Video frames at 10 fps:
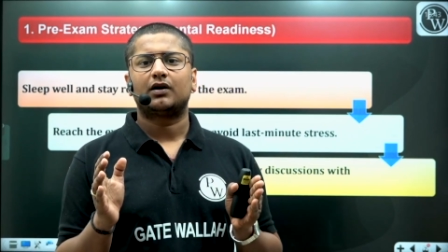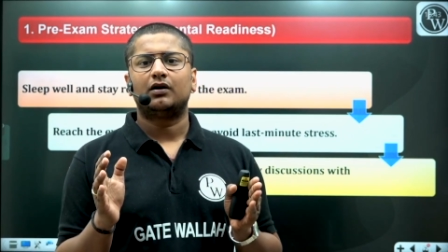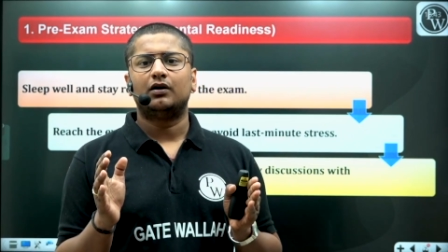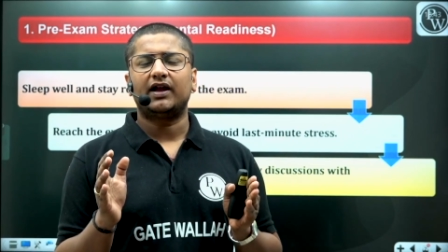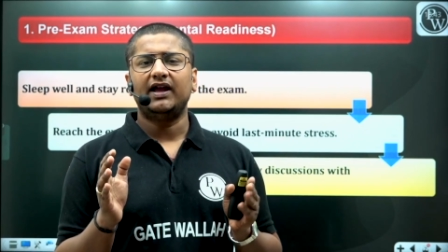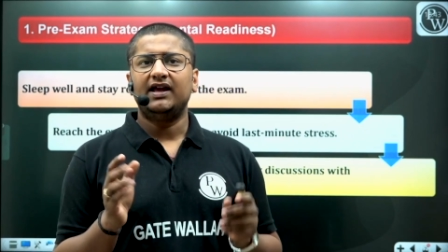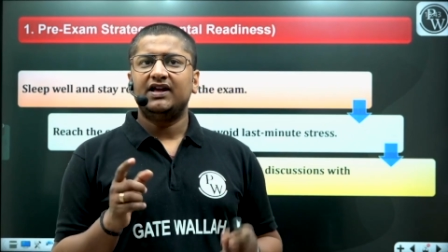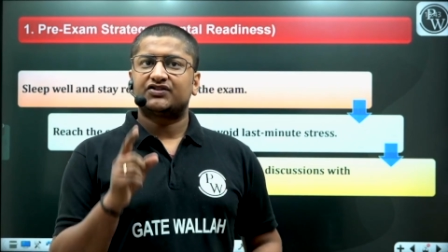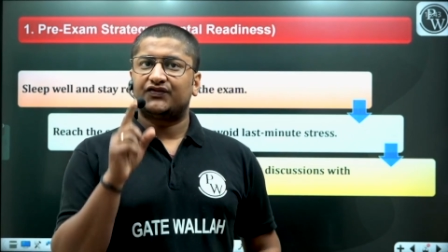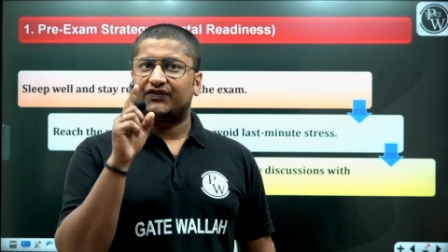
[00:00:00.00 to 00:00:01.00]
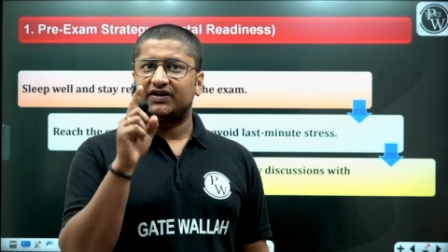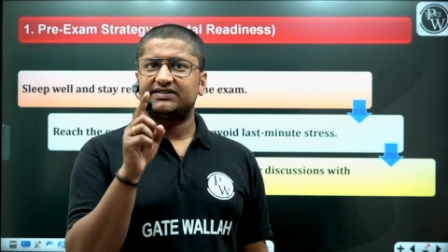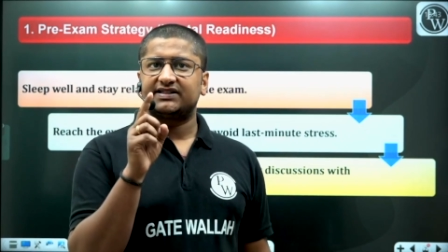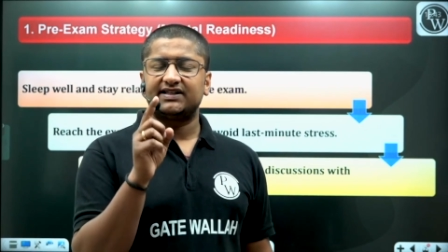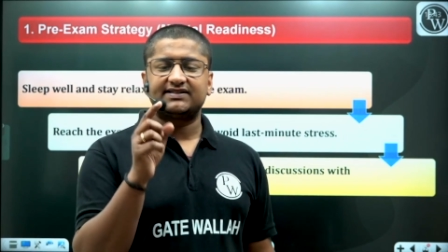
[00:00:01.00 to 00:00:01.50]
okay so first
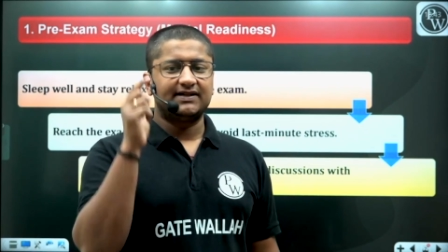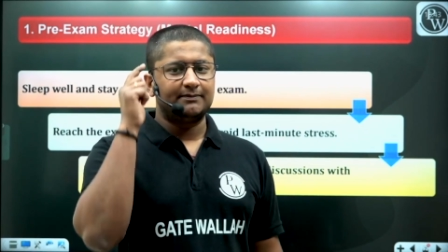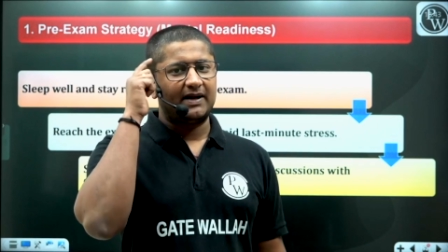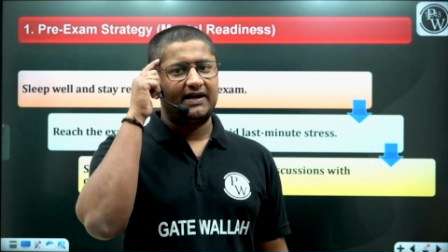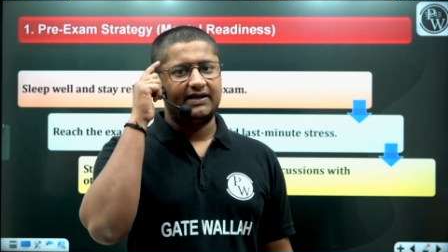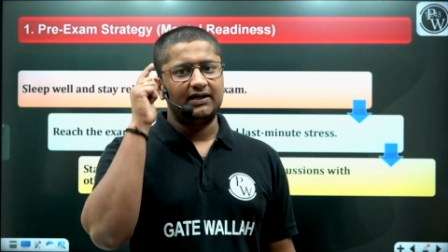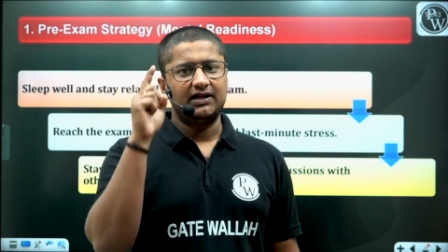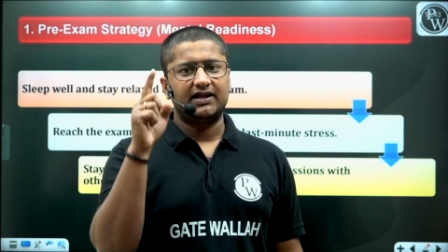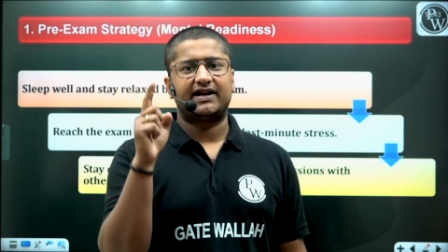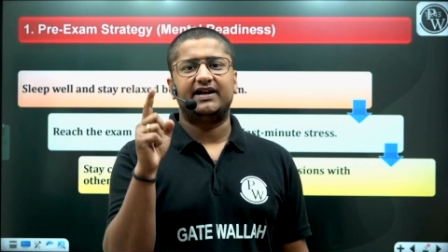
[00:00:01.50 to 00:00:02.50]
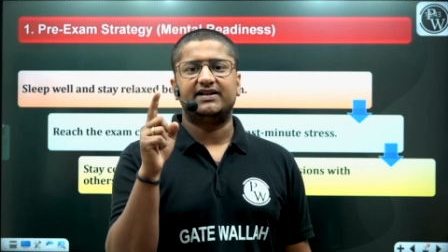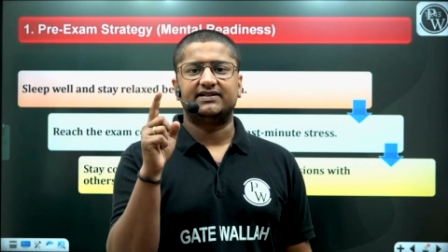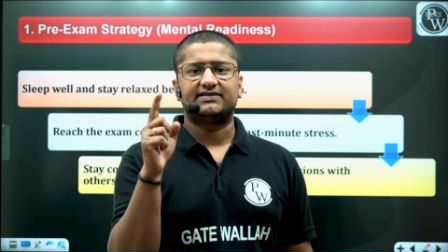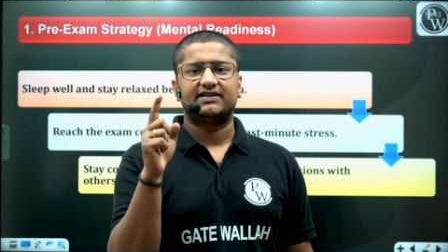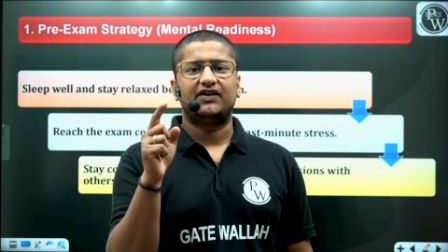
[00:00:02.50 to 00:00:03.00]
thing is the mental readiness
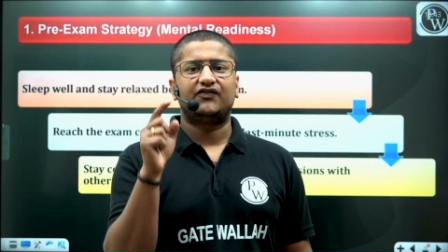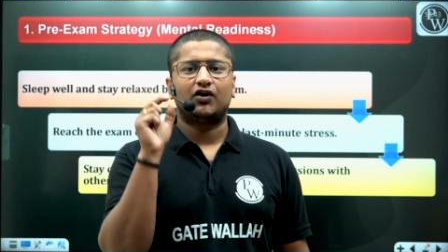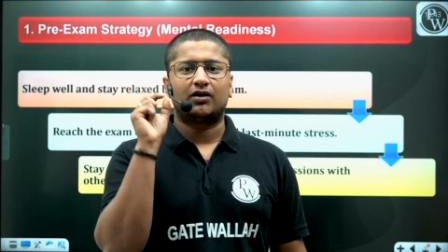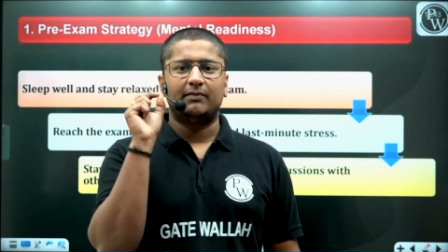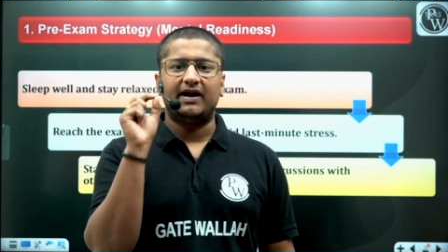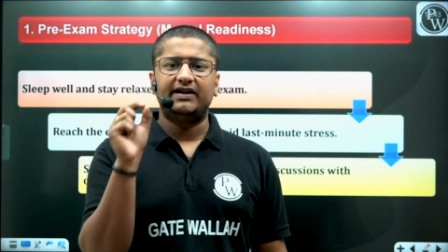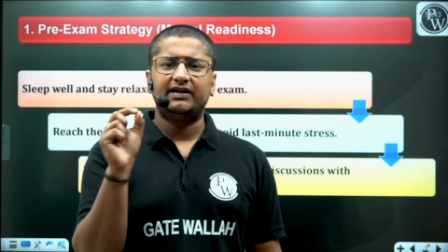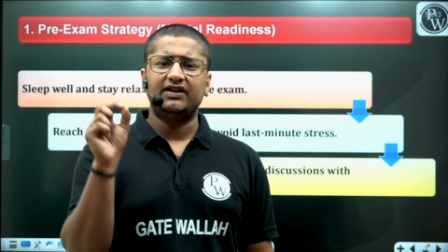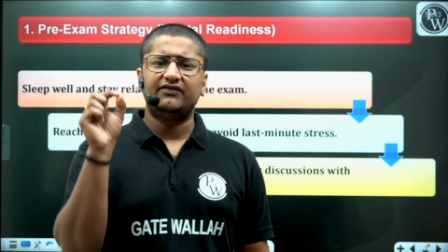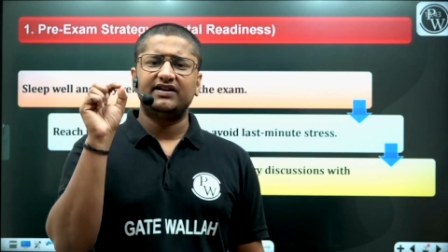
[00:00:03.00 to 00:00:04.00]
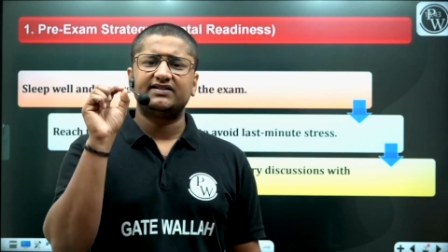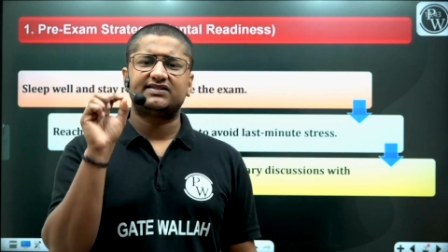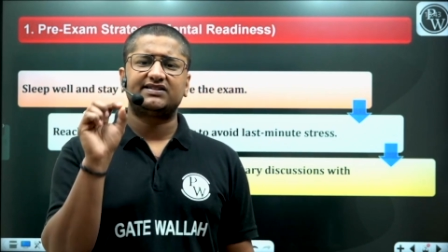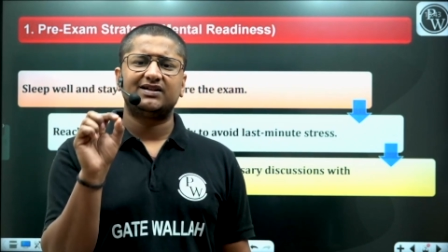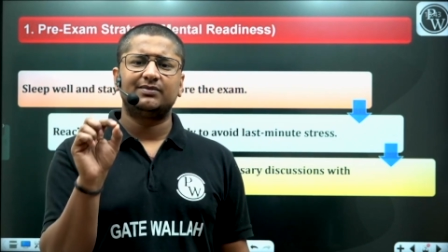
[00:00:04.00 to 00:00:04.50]
if you are mentally very
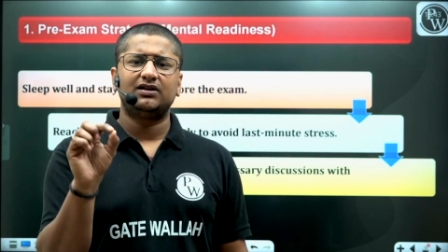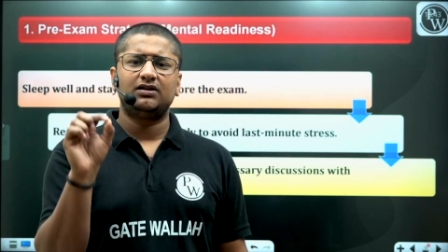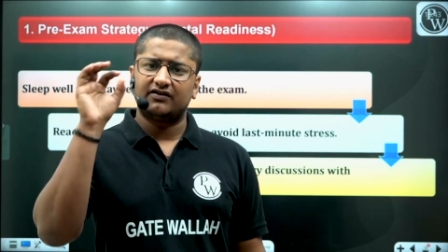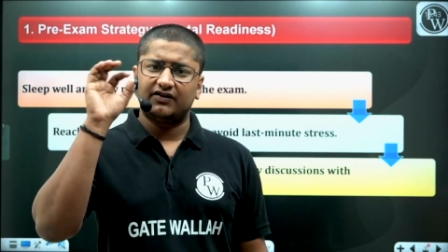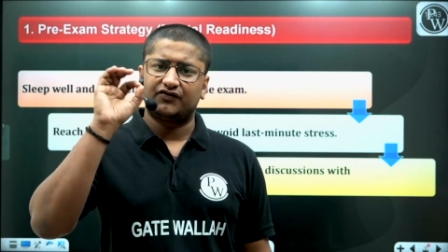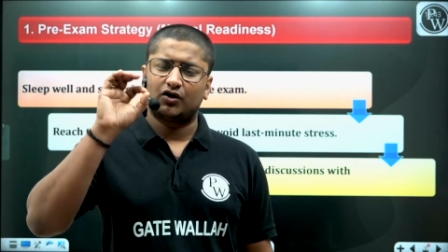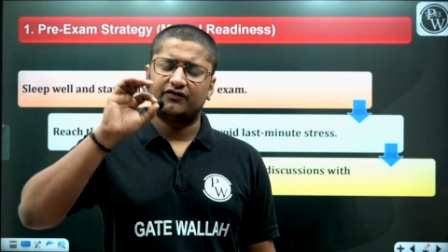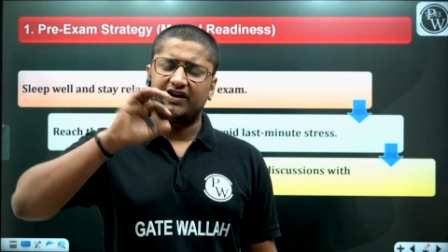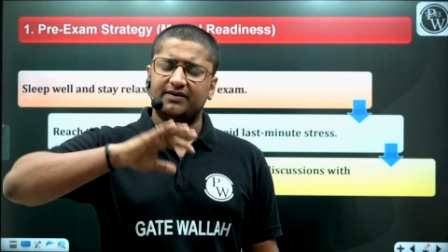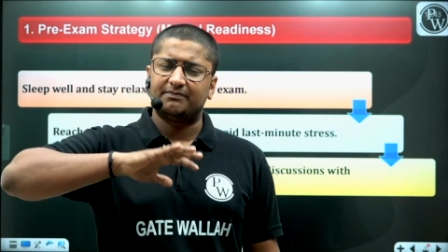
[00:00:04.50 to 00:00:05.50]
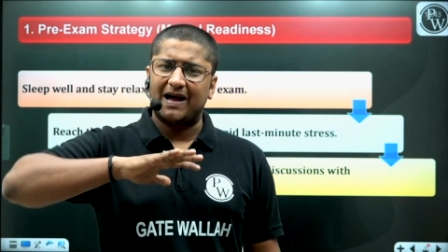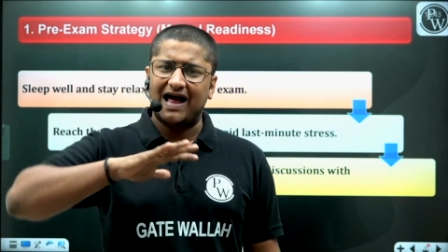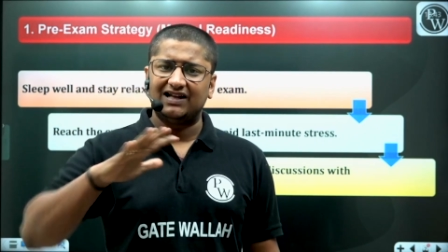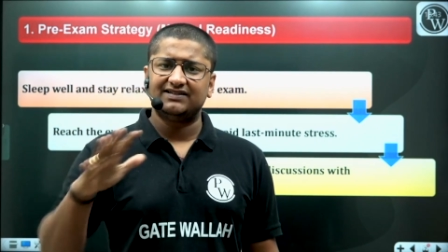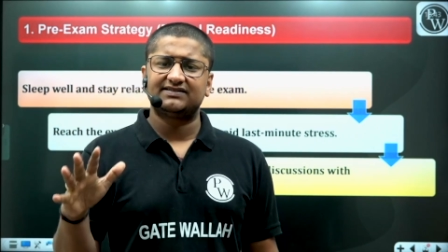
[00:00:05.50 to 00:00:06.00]
stable you are very
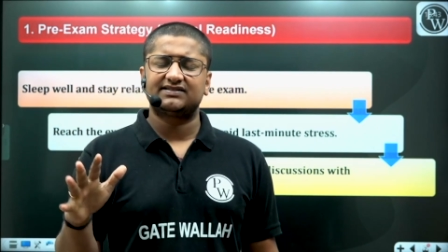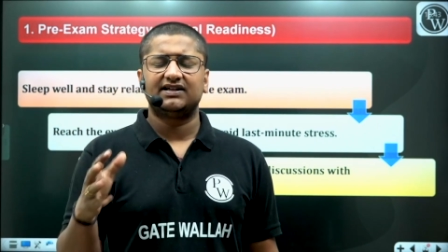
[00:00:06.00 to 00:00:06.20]
balanced